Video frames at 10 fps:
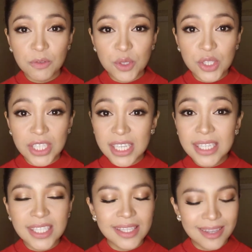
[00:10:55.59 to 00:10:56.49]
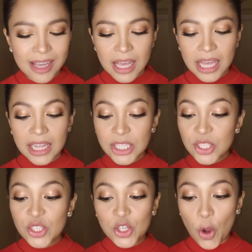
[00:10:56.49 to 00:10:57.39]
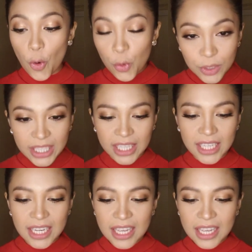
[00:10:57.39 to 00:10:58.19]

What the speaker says: your cheeks. This is golden.